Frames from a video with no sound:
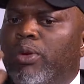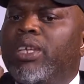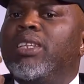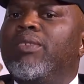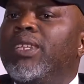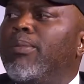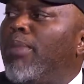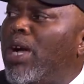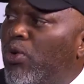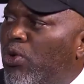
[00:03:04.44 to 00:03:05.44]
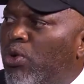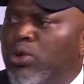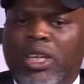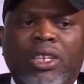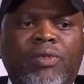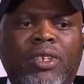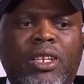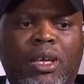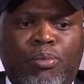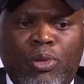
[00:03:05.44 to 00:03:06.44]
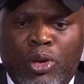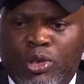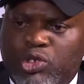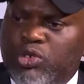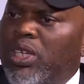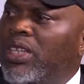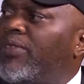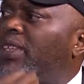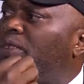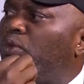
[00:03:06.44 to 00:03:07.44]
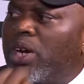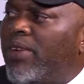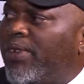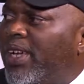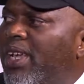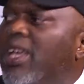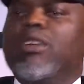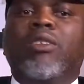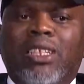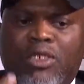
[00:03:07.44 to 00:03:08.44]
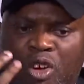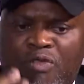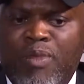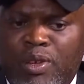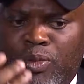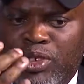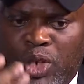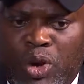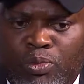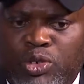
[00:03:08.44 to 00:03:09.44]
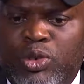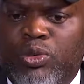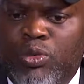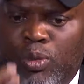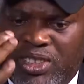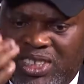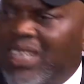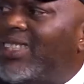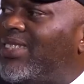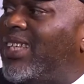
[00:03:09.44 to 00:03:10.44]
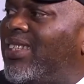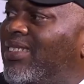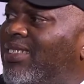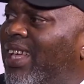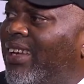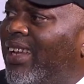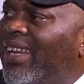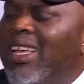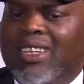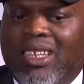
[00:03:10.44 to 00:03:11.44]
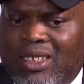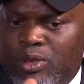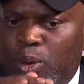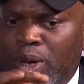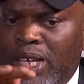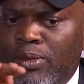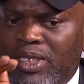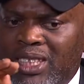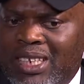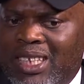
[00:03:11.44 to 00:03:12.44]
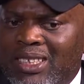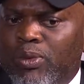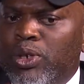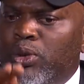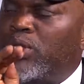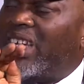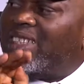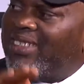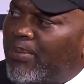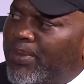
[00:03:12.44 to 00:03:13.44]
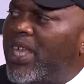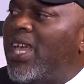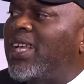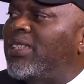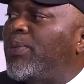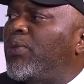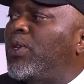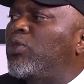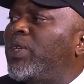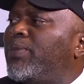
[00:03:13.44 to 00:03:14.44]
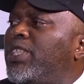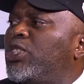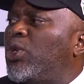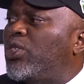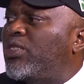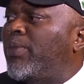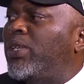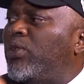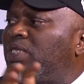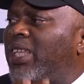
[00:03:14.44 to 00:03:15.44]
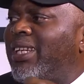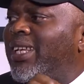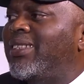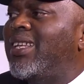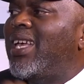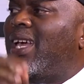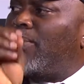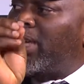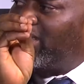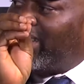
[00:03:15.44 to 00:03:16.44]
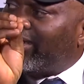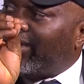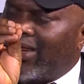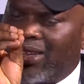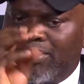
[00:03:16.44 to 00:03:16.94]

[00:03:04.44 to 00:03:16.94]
whether you're living in Makoko, you're living in Abule Osun, you're living in wherever, that government must come to you, they must set a certain standard. There's some kind of standards that we're not going to accept as a people because we're being judged by those standards and by that